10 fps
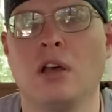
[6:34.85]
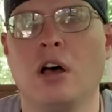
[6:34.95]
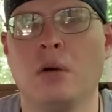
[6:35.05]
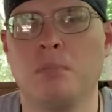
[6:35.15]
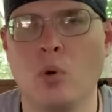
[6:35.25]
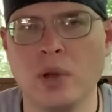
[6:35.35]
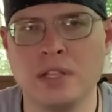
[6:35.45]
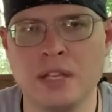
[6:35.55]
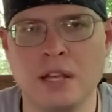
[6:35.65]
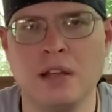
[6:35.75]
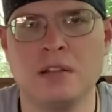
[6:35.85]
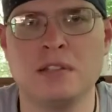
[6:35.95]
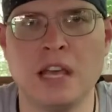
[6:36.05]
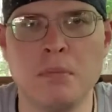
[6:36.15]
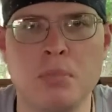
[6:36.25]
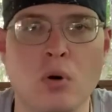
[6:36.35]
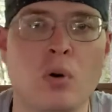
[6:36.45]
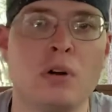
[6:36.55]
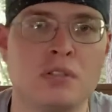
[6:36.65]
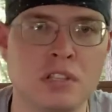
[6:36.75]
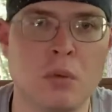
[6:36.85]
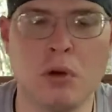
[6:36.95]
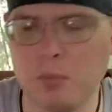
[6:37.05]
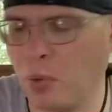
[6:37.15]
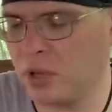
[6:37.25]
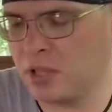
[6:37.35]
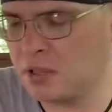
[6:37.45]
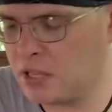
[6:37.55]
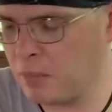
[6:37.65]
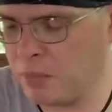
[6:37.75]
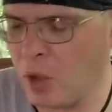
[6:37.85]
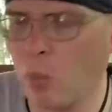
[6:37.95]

a pointed tip or a somewhat pointed tip.